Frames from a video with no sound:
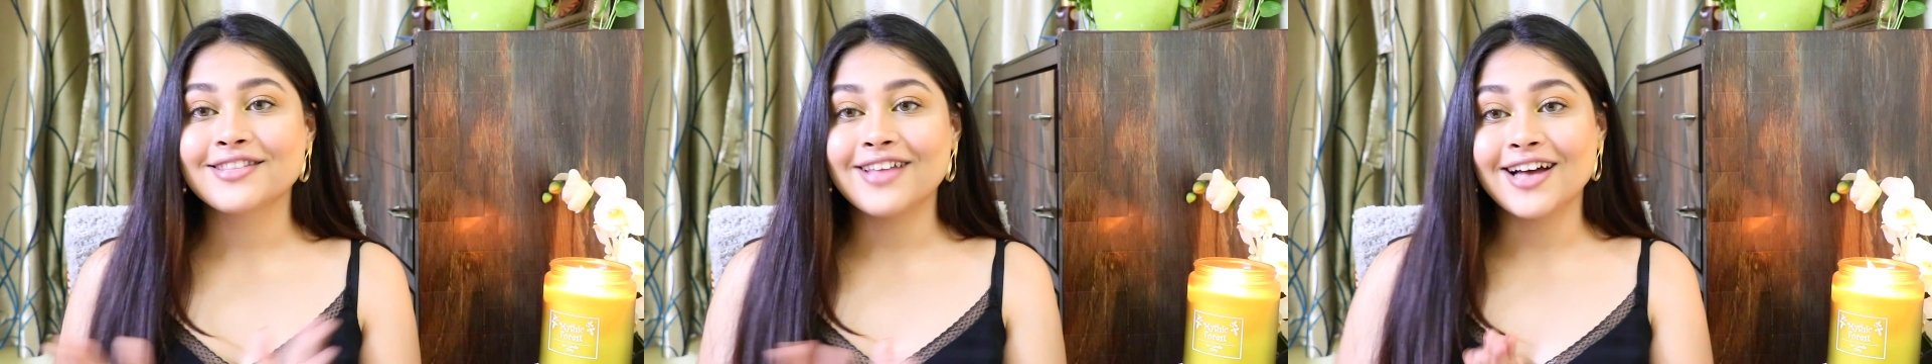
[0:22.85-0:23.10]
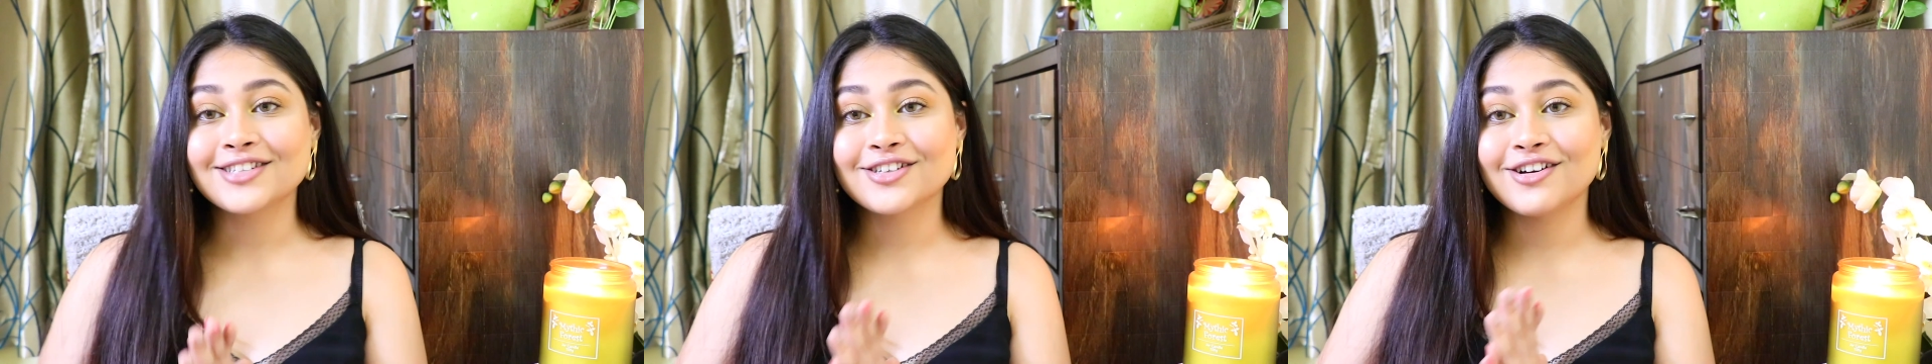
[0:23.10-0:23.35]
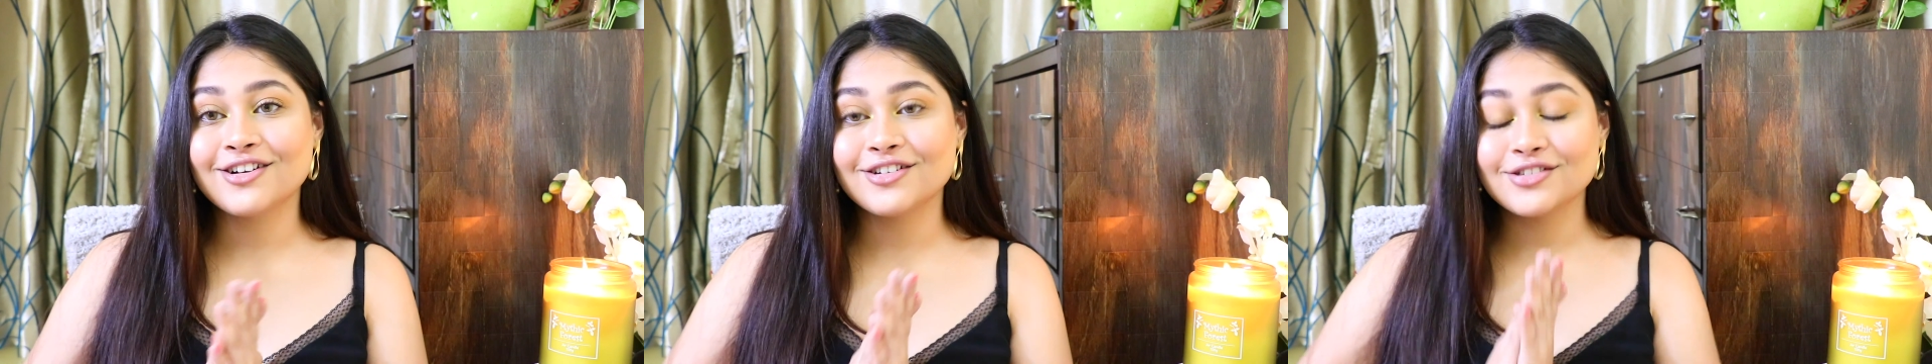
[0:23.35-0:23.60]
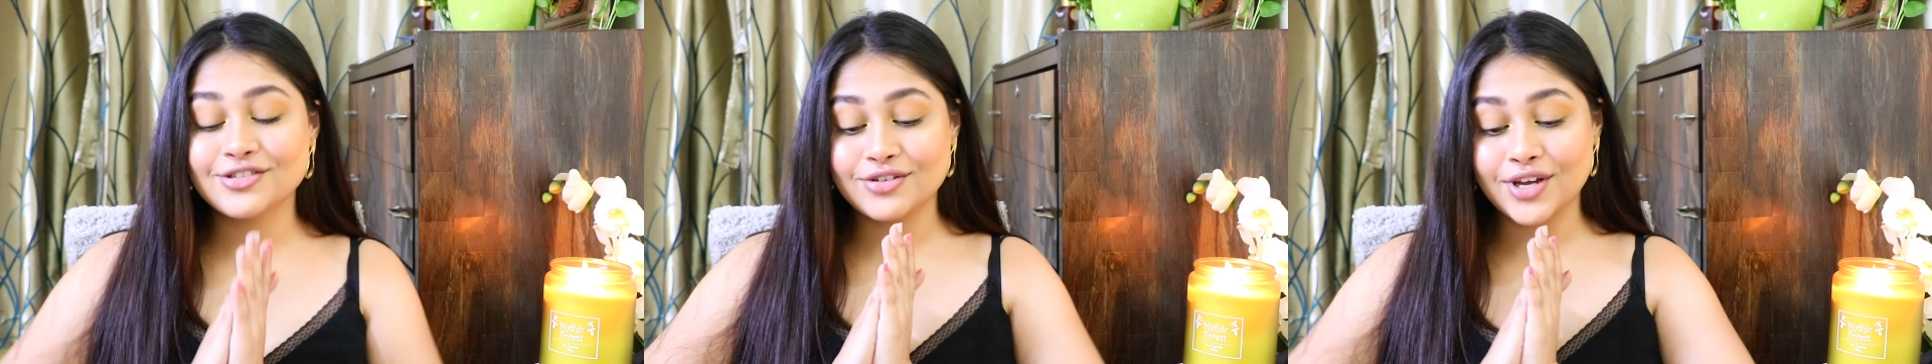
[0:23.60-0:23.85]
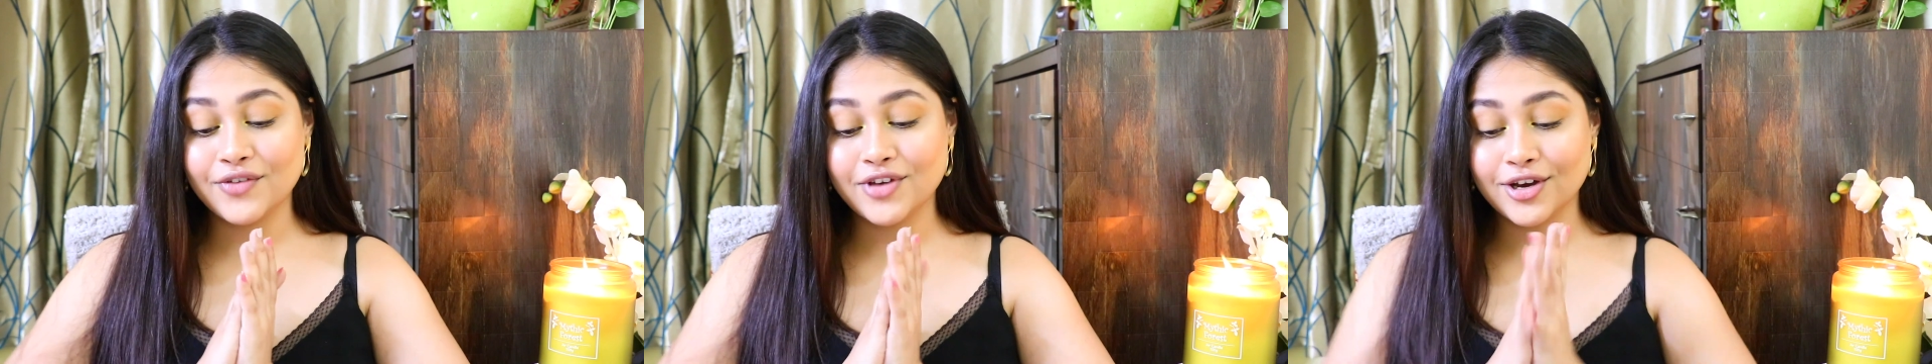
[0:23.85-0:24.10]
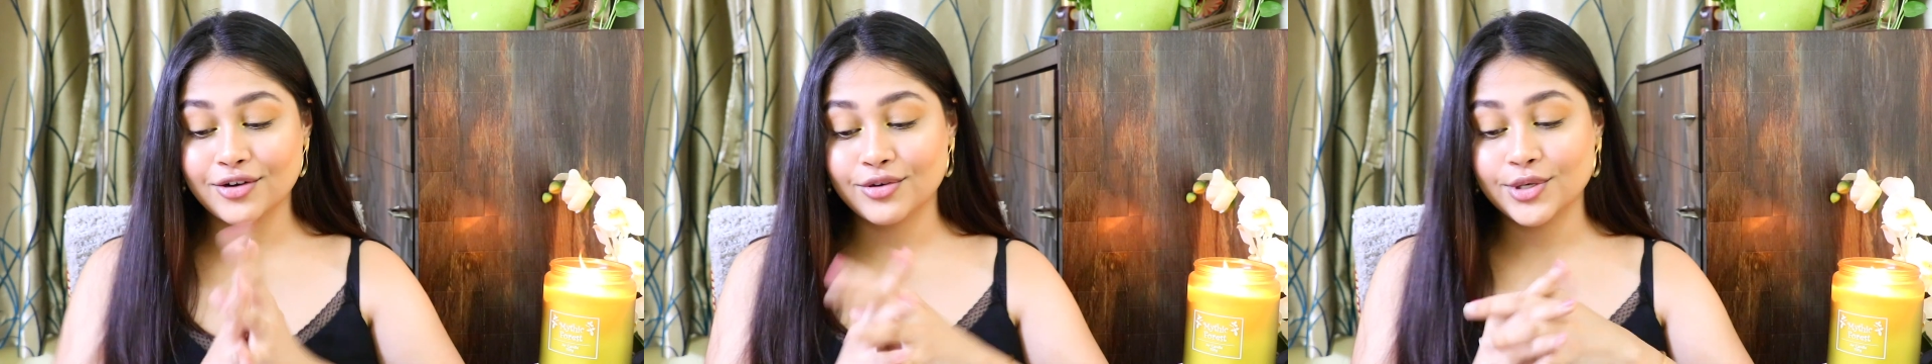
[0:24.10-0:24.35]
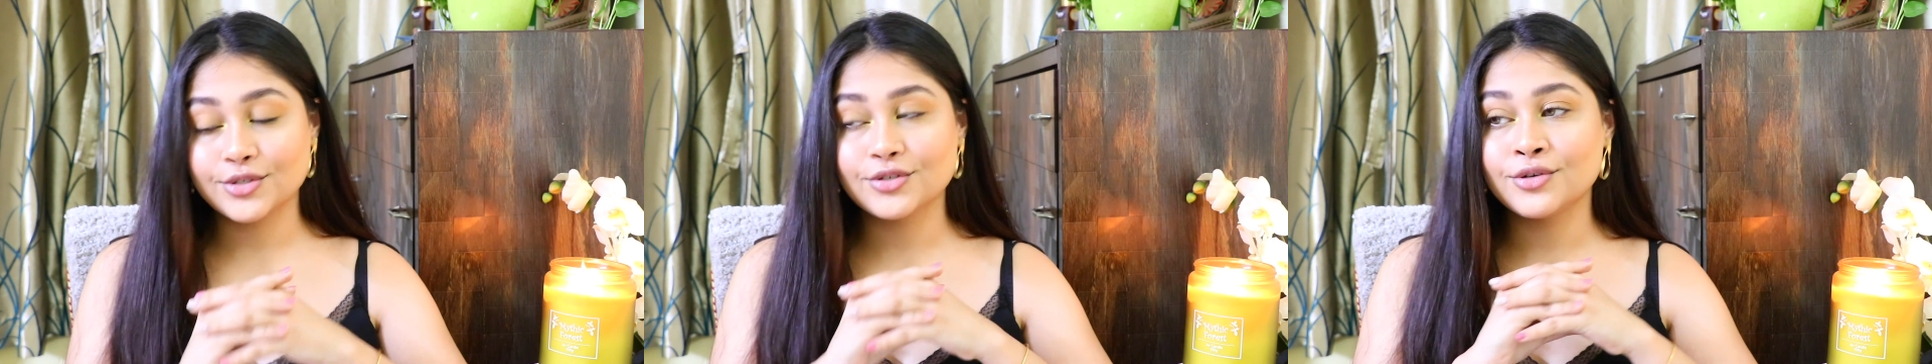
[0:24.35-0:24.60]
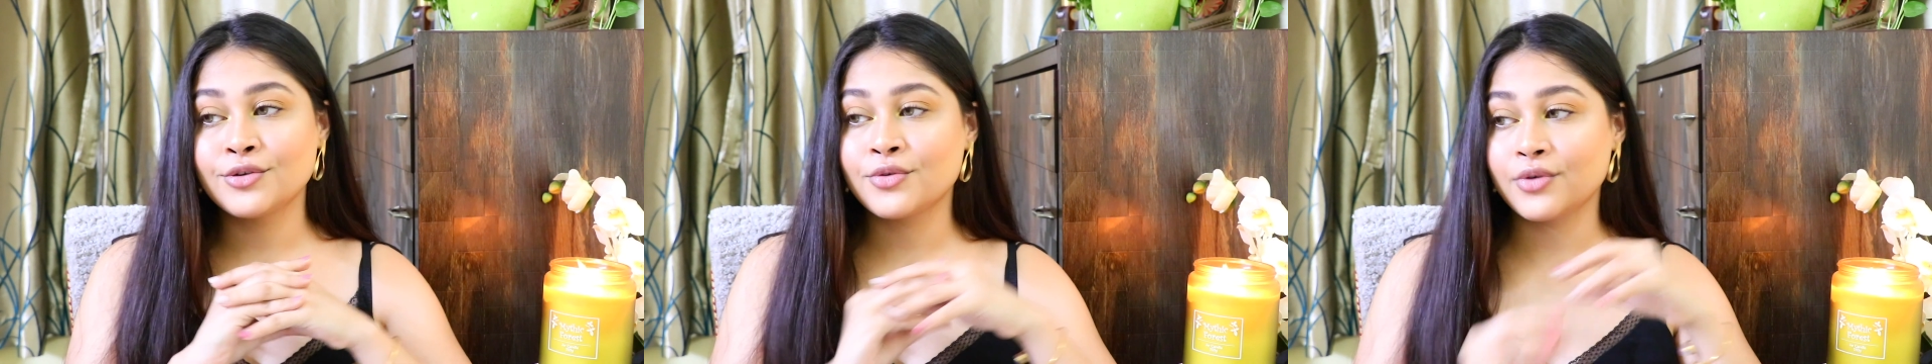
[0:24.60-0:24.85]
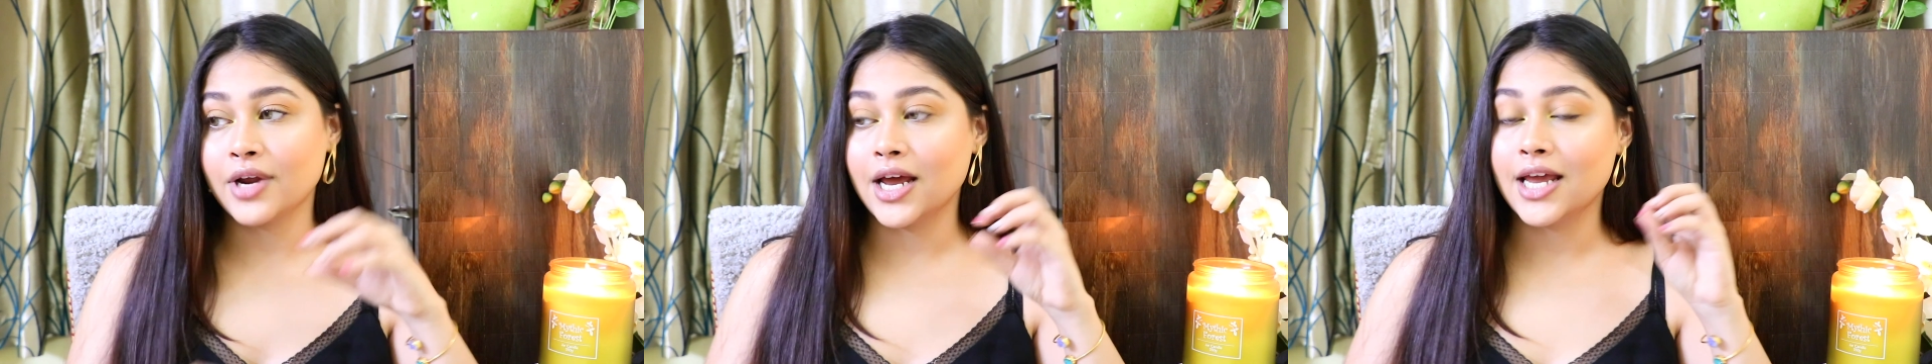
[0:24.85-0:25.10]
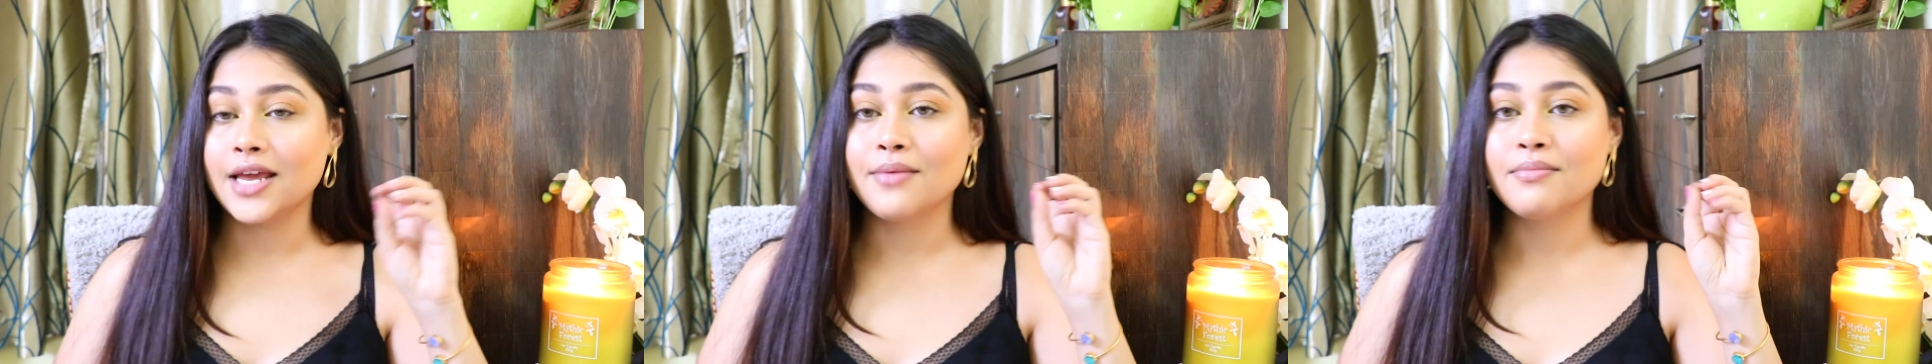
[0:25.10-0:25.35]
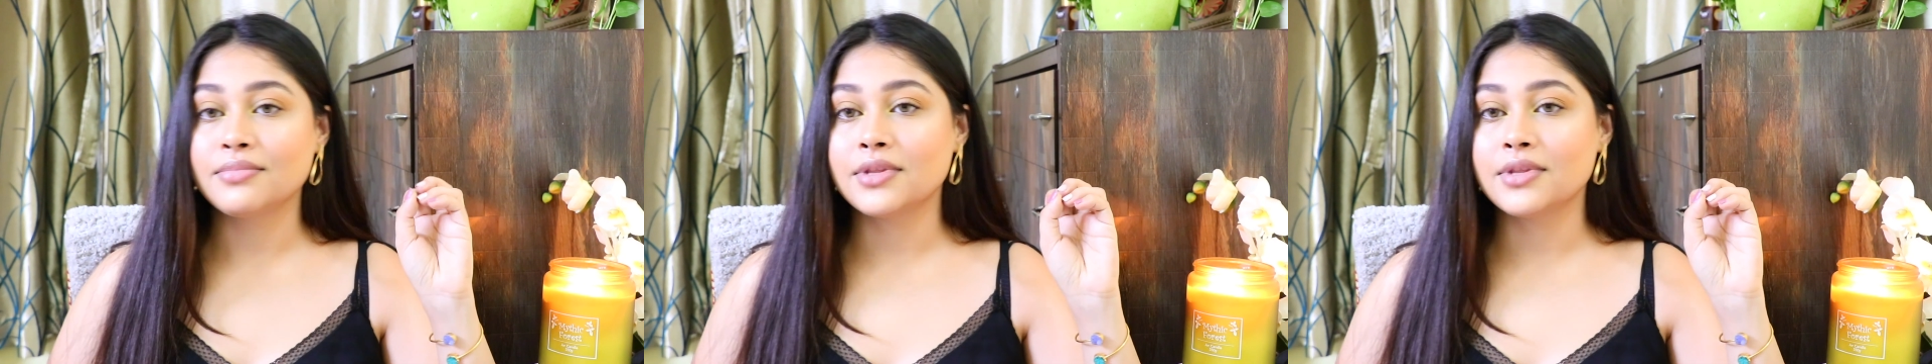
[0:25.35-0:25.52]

That's because today we are going to try